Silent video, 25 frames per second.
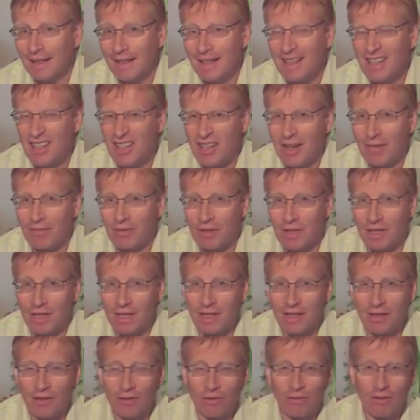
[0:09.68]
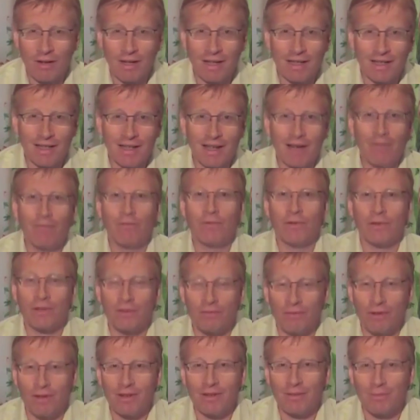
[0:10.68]
In the 70s, Dr Alex
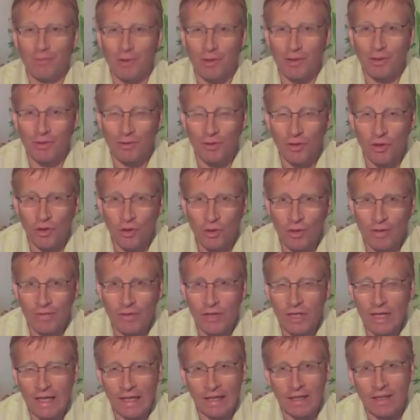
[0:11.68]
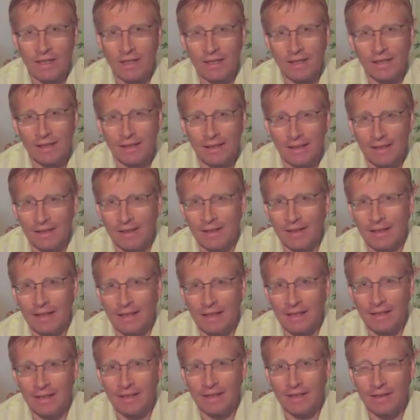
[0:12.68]
Comfort wrote a book called The Joy of Sex,
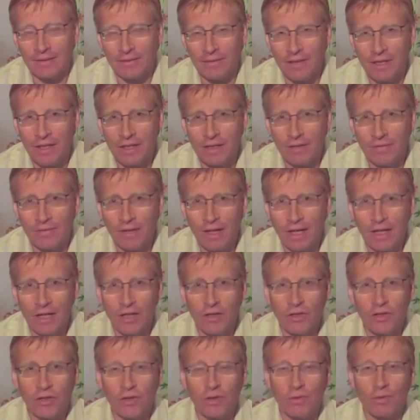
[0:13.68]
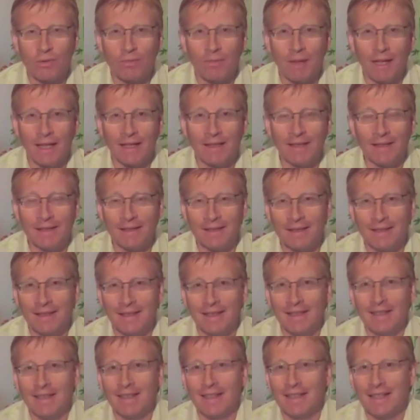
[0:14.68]
and it featured a fairly hirsute man
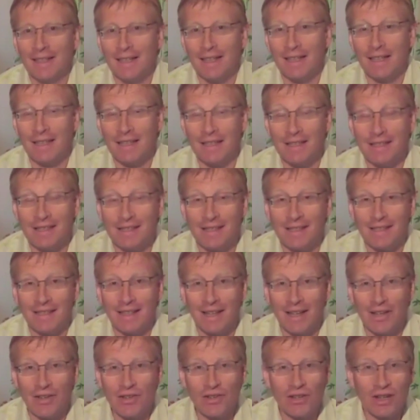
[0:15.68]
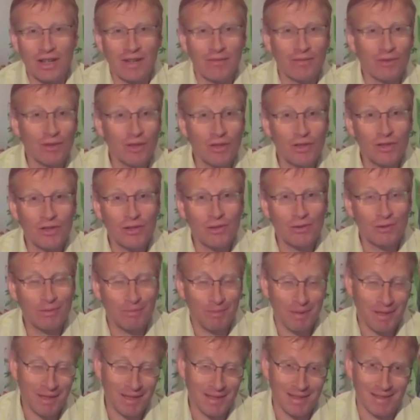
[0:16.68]
and his unshaven
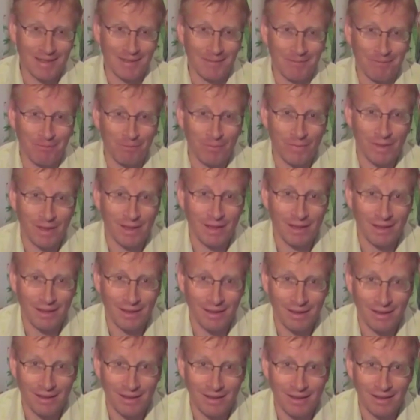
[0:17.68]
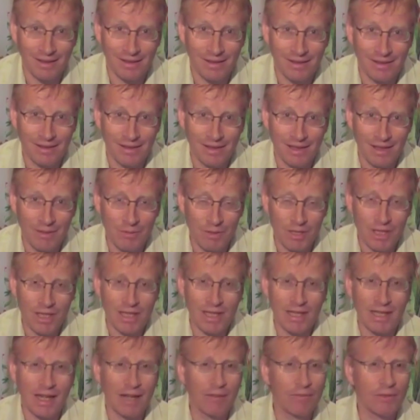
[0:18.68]
hirsute partner. And he was a
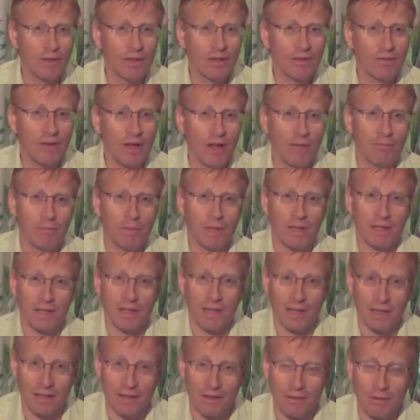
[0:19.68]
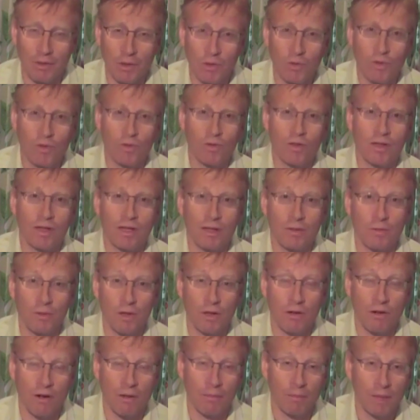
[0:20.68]
keen advocate of armpit sex, doing all sorts of things with
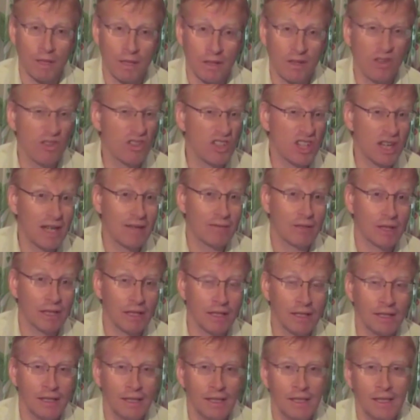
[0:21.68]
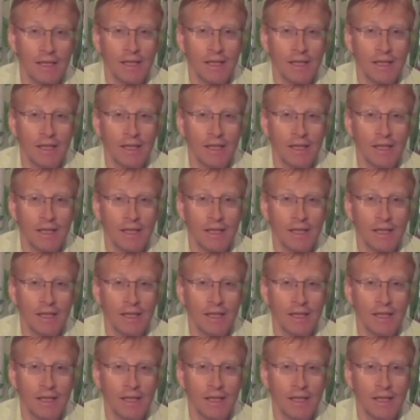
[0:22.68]
your armpit, not shaving it,